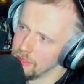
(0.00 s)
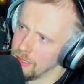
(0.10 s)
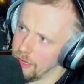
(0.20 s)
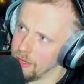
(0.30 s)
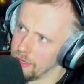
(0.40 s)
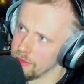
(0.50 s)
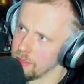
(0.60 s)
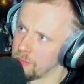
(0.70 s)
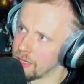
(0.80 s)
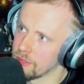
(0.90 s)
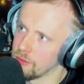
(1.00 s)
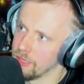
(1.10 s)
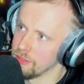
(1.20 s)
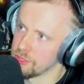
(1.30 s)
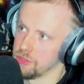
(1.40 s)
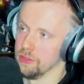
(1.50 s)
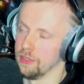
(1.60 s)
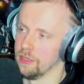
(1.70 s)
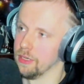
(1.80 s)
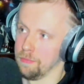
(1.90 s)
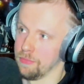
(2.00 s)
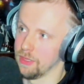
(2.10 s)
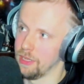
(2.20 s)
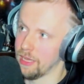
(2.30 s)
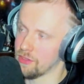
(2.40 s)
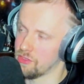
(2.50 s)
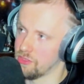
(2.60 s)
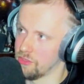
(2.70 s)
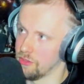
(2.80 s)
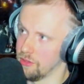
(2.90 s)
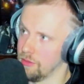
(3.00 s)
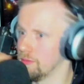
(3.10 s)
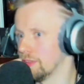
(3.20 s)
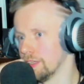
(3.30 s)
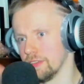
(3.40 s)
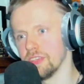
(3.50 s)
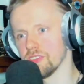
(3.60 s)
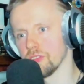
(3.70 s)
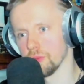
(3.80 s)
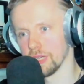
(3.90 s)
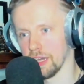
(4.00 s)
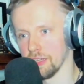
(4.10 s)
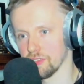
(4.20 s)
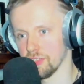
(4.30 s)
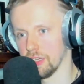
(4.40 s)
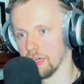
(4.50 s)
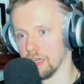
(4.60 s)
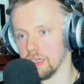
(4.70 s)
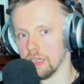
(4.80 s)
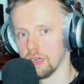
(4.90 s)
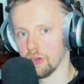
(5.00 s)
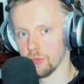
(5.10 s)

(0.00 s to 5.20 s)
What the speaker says: And Marco Andersson, he has these two guys are the